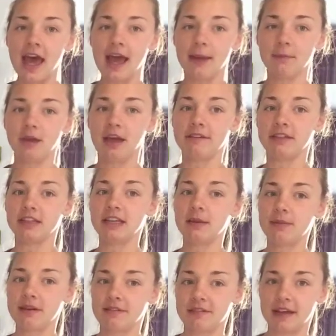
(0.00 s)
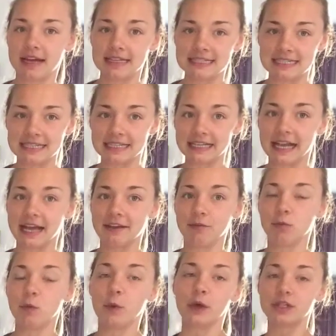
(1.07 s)
you'll have a little bit of an idea kind
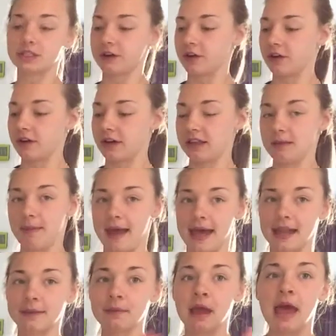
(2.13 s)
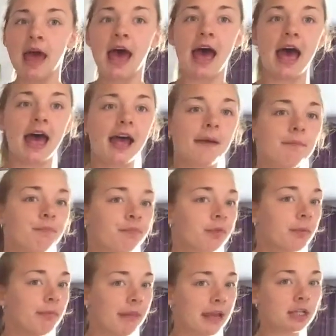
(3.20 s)
of what's going on in the pan.
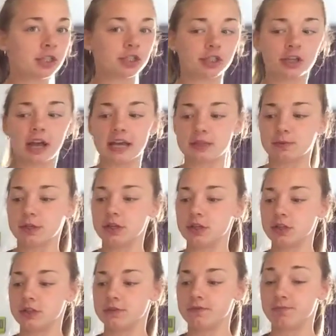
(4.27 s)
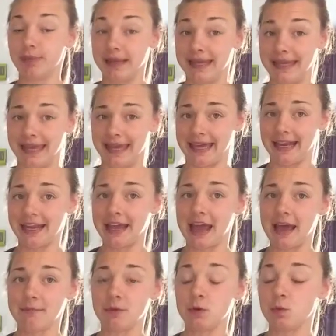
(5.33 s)
Make sure as we begin,
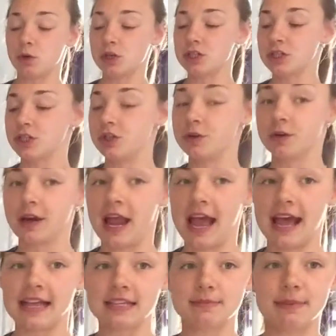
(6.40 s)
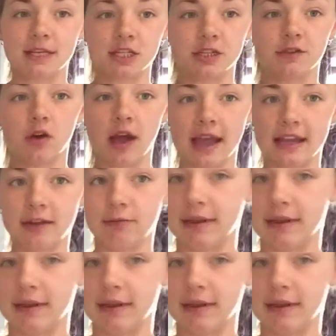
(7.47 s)
you wash your hands, make sure you've got any